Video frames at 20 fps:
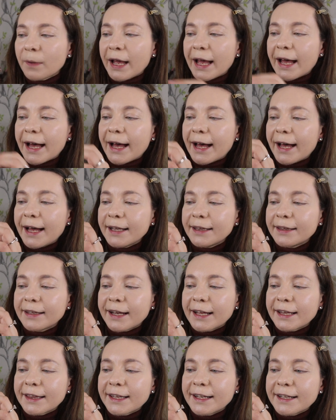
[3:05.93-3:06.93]
pad.
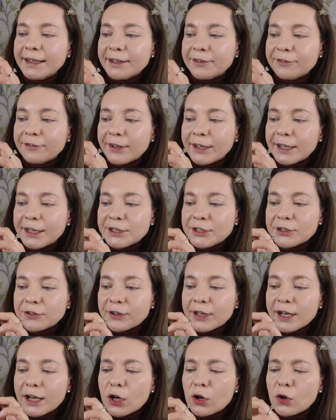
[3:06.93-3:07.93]
I think they're really into
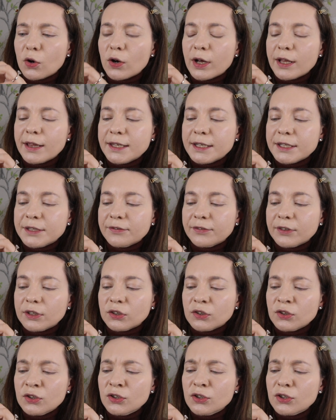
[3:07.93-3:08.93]
that. Oh, and this
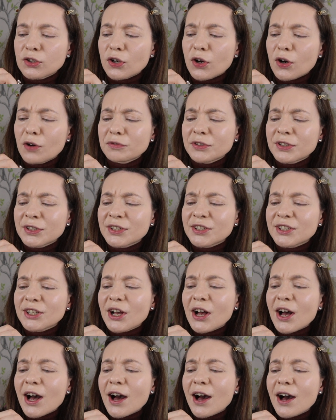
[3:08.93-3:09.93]
feels so
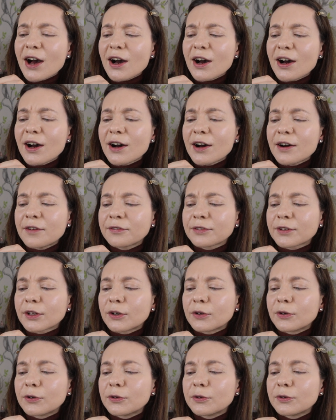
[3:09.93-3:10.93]
soft.
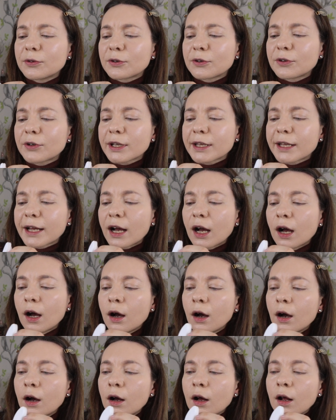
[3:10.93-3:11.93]
Oh, look at that.
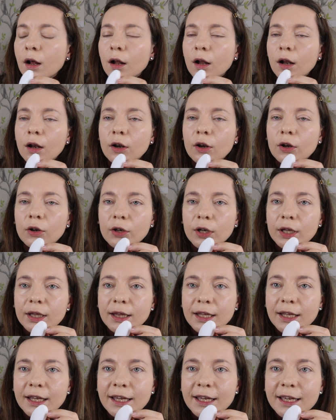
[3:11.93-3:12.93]
Look at
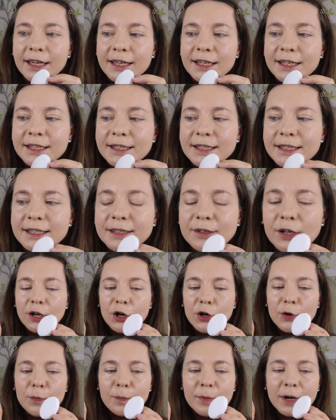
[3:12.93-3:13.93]
this.
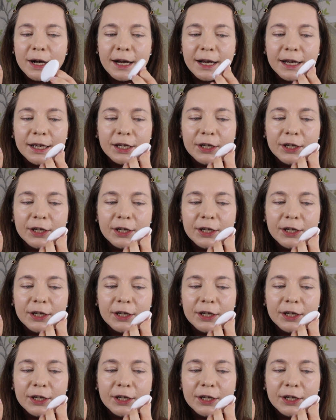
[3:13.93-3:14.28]
Oh my